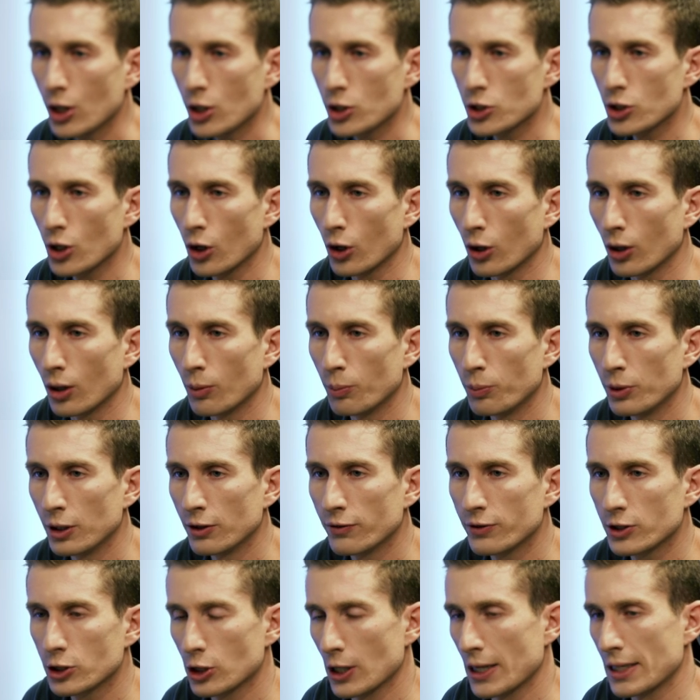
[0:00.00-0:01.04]
So a bit
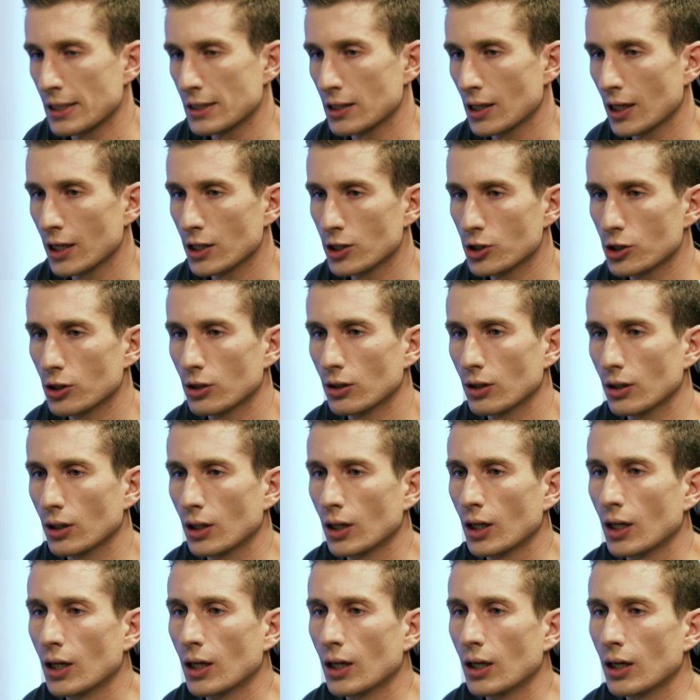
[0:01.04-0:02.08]
of a translation,
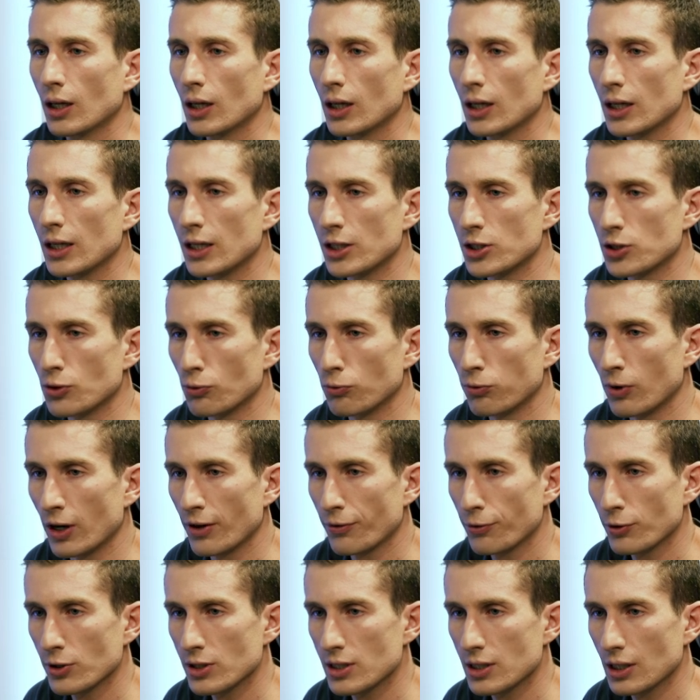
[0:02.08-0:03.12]
it's
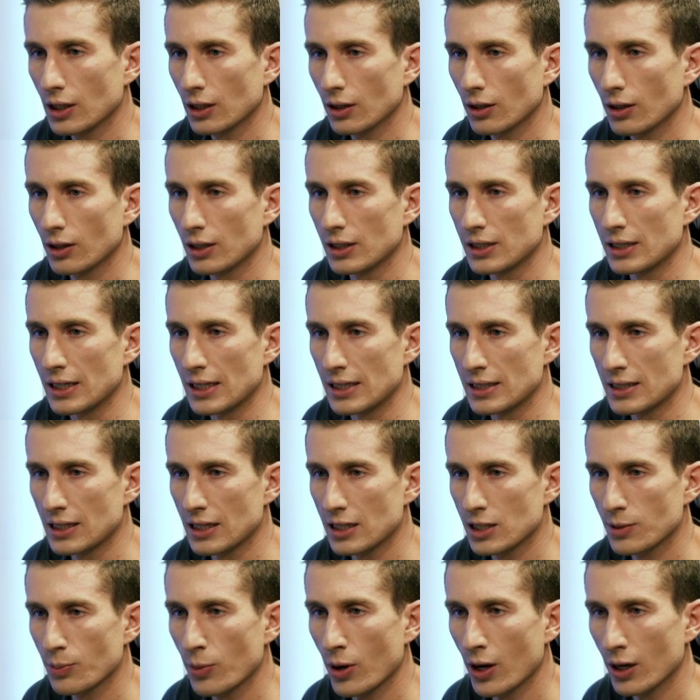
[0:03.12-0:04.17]
referencing the
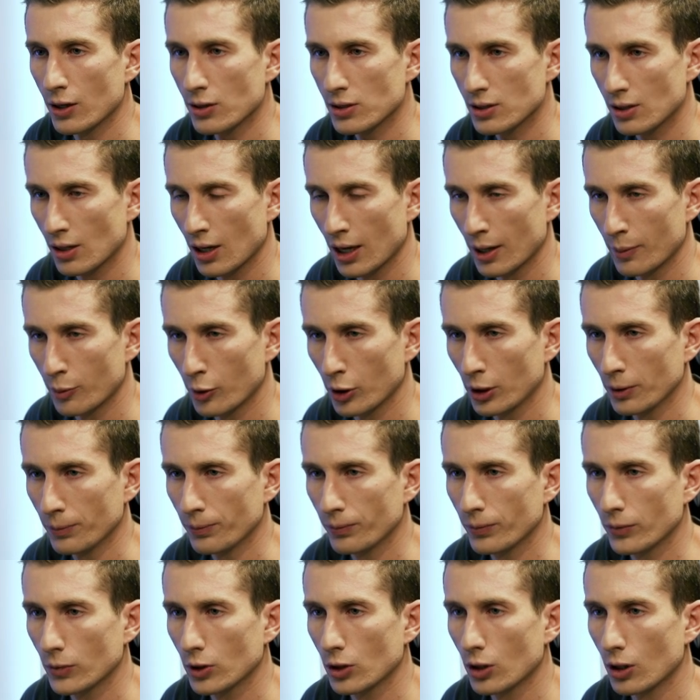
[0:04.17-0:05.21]
DCS Bios library,
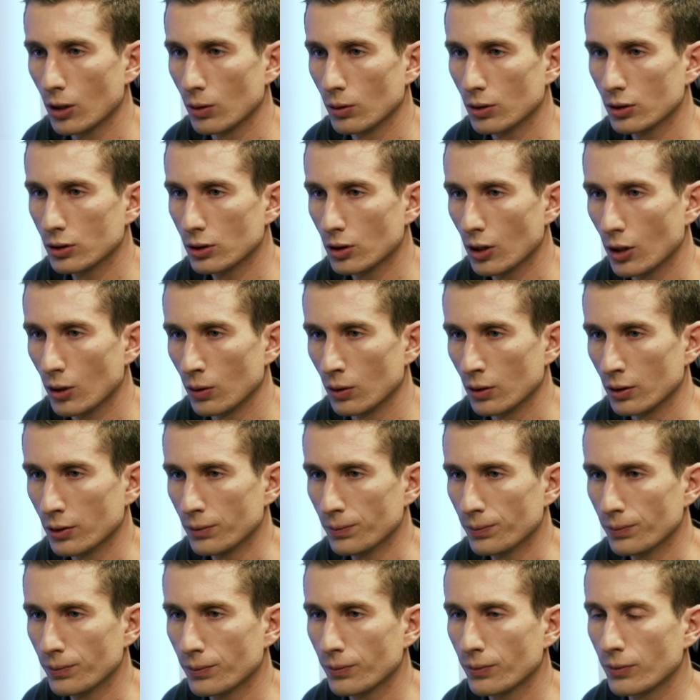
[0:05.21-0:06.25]

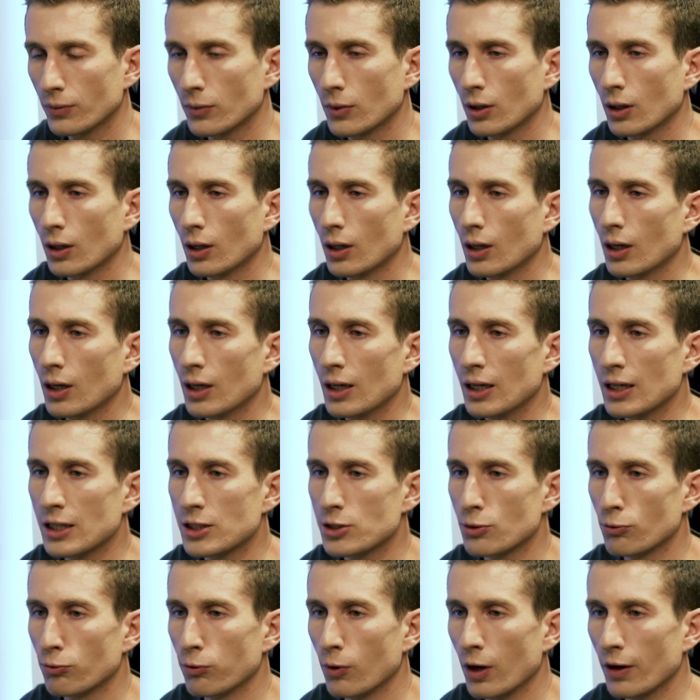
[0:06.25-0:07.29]

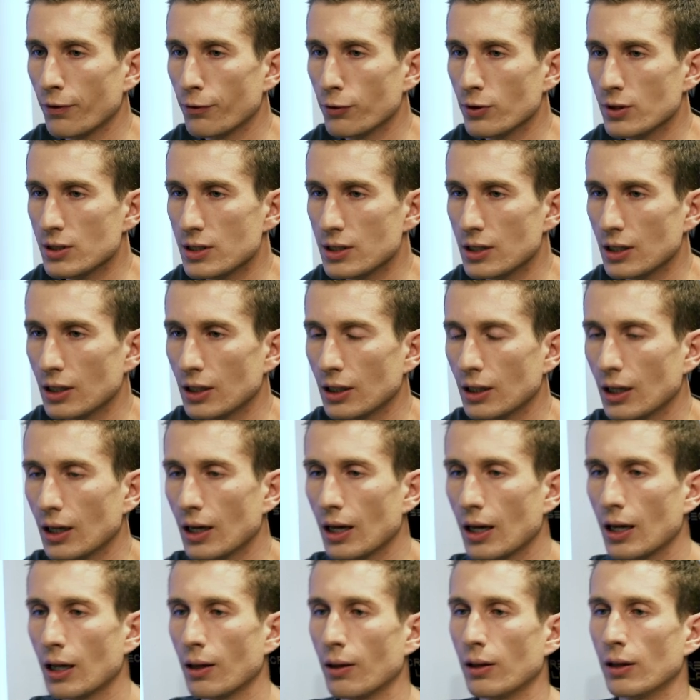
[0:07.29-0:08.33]
it's referencing
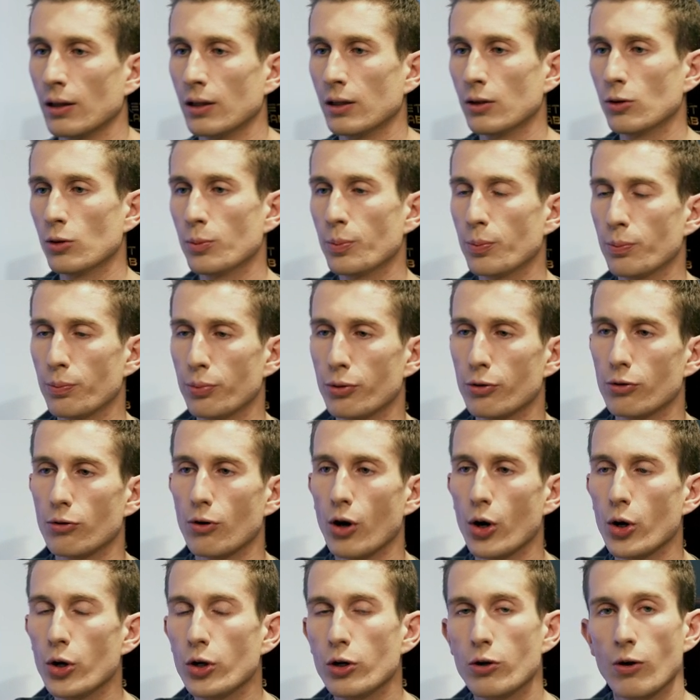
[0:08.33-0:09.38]
a little
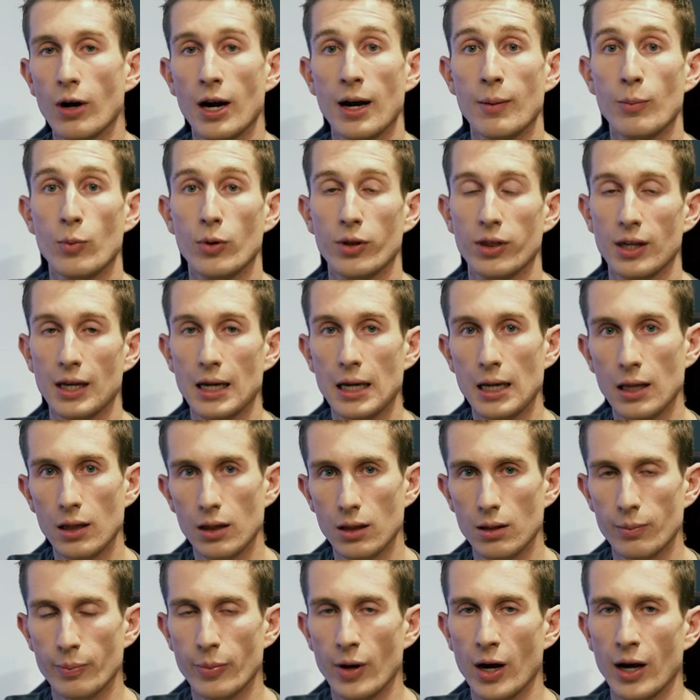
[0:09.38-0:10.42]
program within
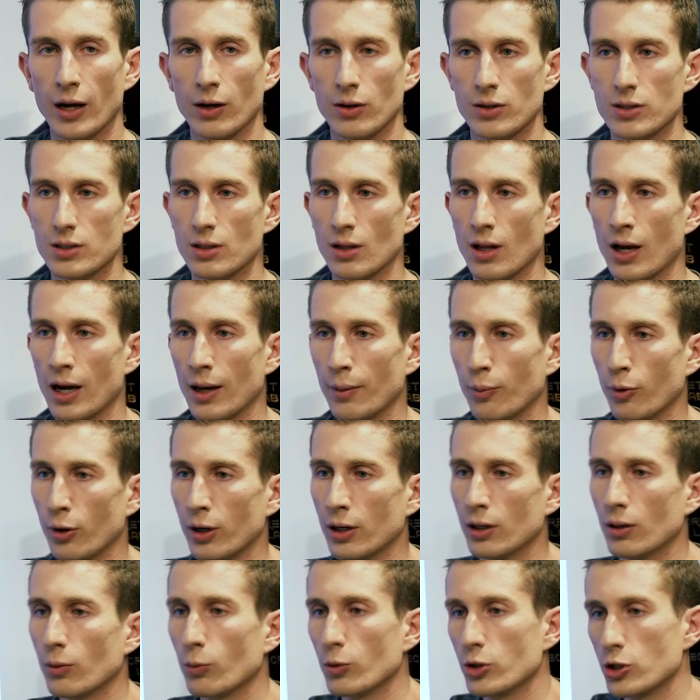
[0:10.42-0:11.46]
the BIOS
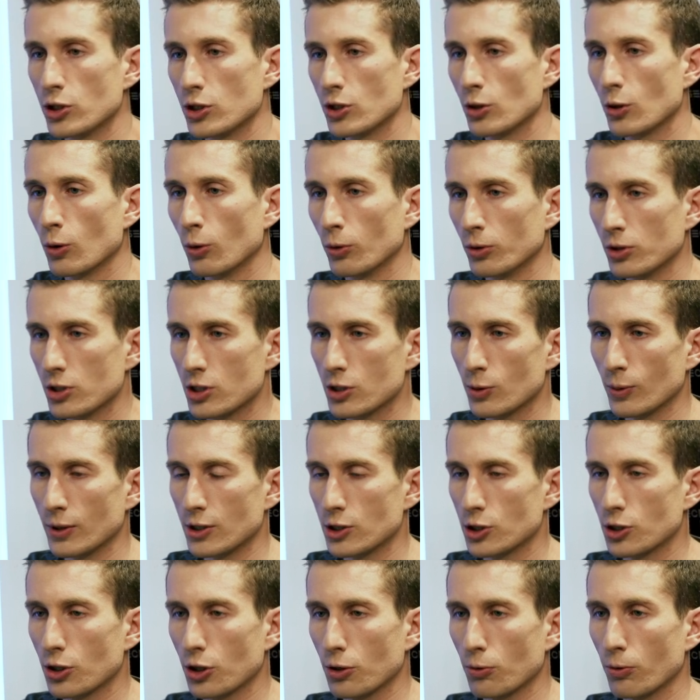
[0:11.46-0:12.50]
library, which is called
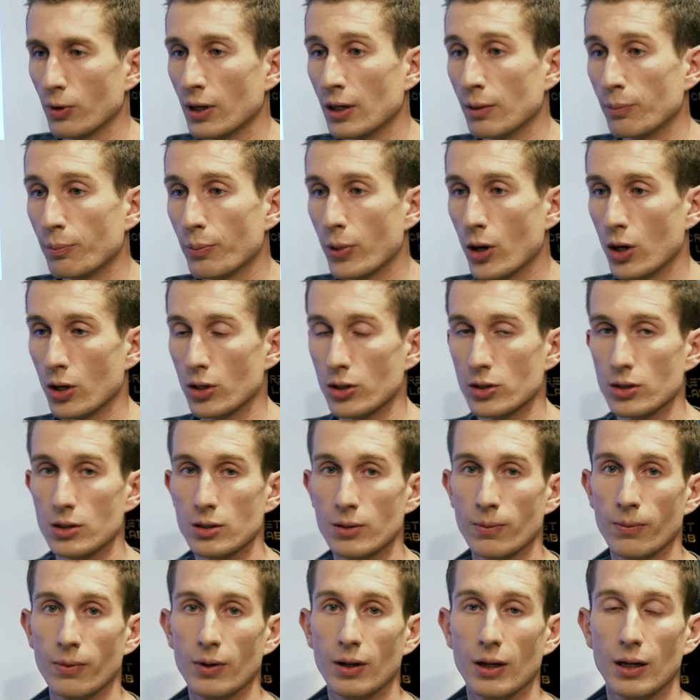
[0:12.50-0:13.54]
switch 3
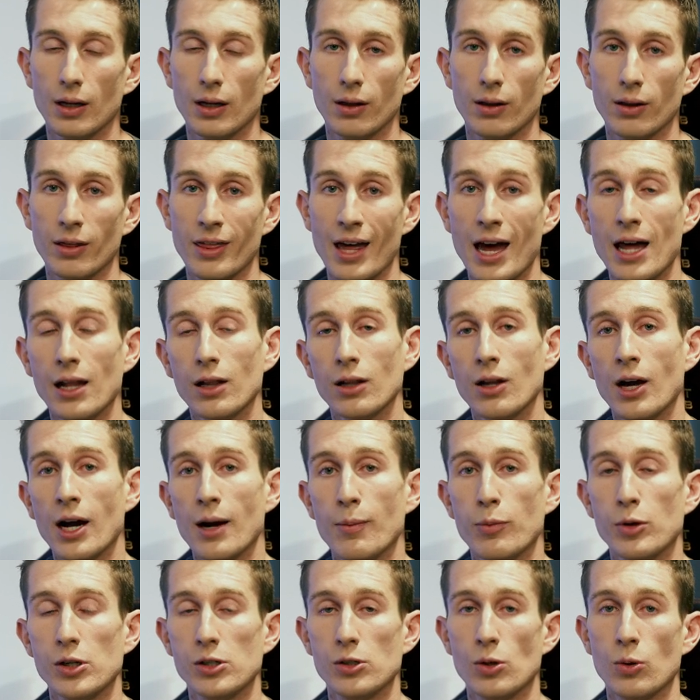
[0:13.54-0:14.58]
pos. That
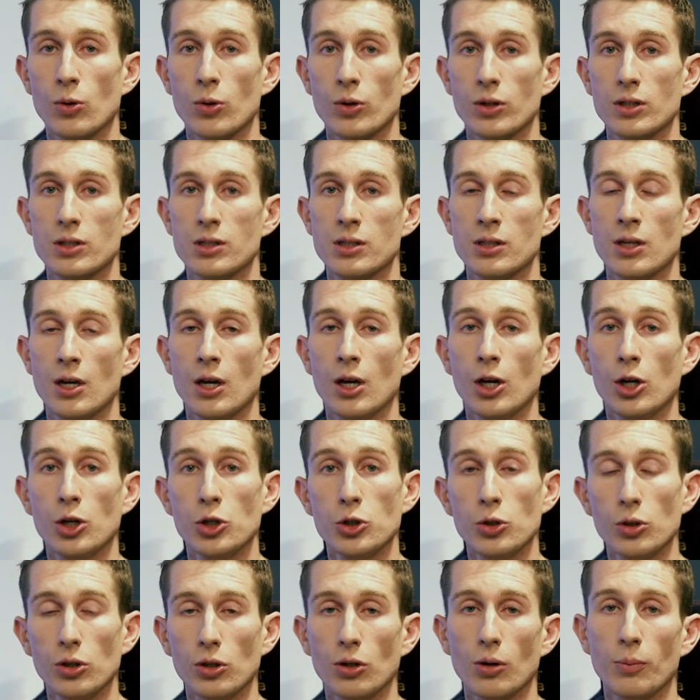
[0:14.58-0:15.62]
library talks
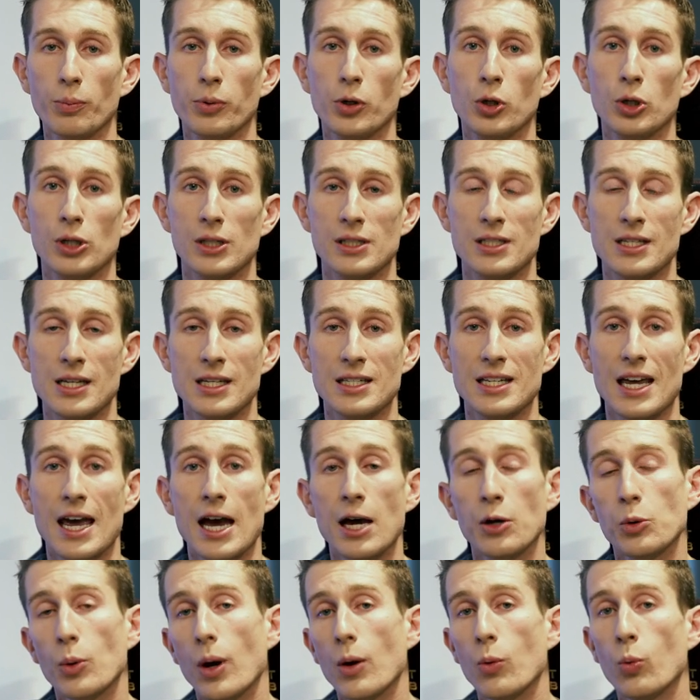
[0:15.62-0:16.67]
to the computer and says,
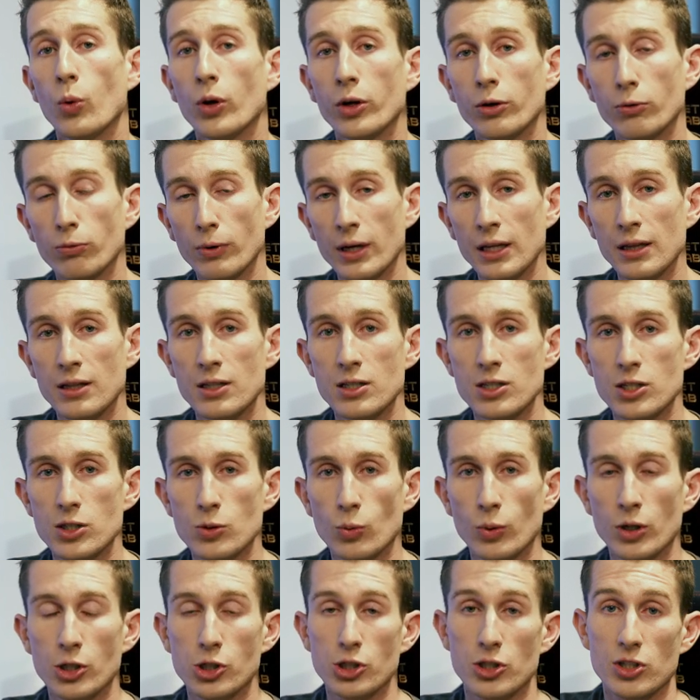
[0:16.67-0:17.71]
how do I want to read this
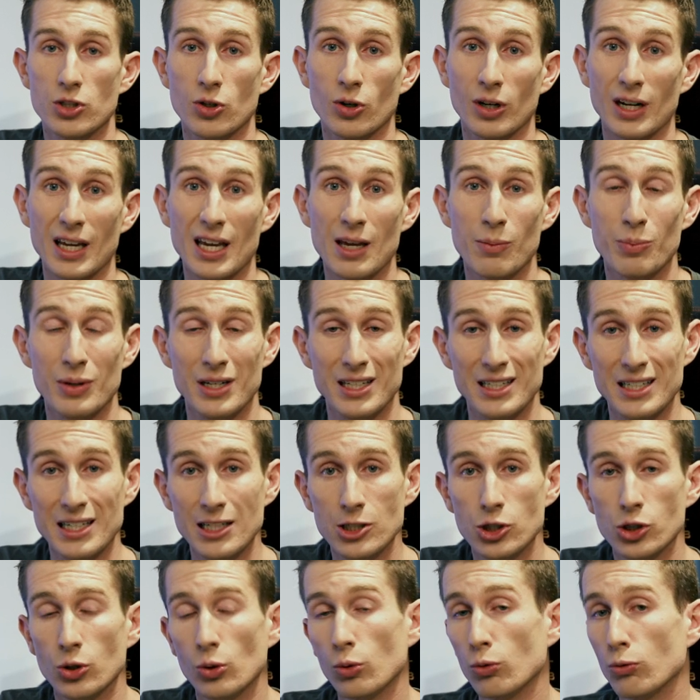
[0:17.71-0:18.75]
switch? It's got a heap of
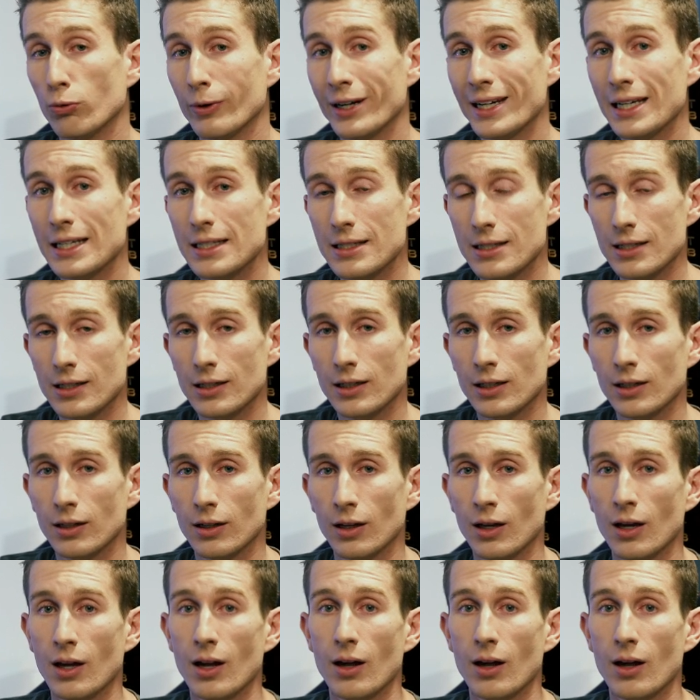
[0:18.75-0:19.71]
digital reads in it.